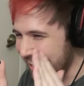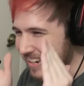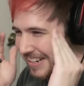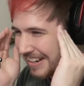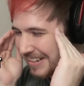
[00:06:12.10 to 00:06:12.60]
are
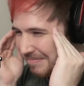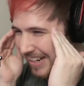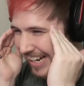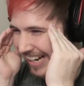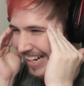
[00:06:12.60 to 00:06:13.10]
you doing to
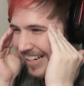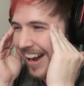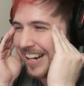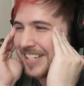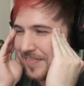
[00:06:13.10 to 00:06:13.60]
me?
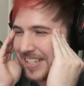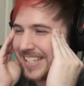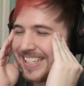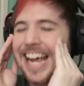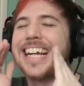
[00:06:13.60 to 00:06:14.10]
God has
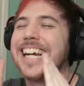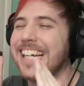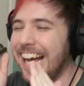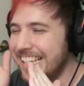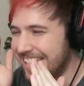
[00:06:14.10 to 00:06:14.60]

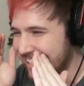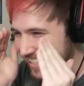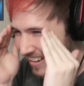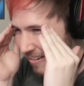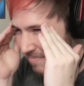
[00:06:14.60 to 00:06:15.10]
forsaken
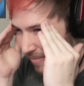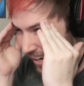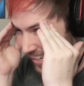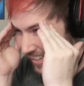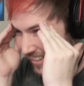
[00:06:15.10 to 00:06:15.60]
us. Oh
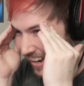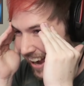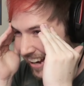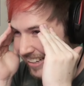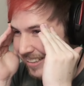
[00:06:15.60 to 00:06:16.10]
my
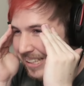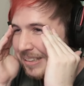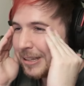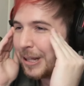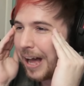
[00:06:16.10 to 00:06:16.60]
god.
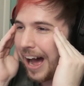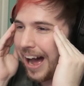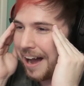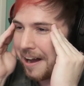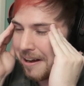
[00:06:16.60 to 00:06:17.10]

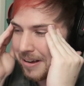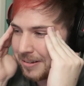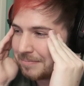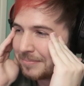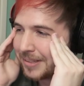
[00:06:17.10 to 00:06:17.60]

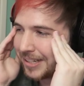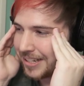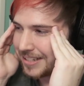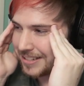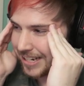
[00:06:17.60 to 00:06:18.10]
Oh!
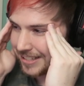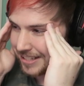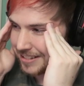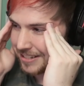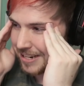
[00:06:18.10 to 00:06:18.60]

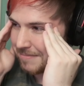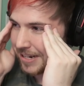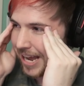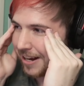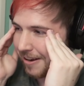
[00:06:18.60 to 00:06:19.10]
Jesus,
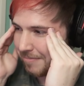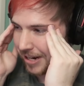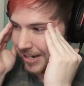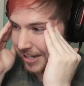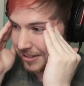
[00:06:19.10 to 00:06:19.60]
Shimoneta. Oh my
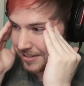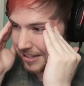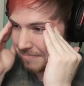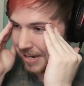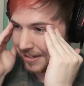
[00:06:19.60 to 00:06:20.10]
god, those
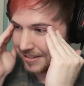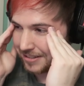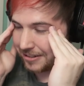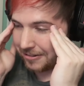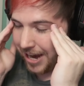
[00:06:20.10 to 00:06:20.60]
thumbnails
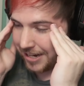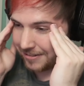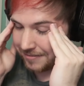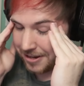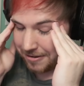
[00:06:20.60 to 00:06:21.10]
too. I
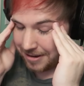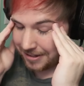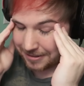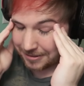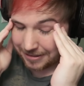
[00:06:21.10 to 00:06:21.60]
don't even know what I'm
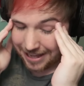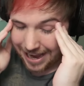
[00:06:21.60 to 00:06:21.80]
gonna do with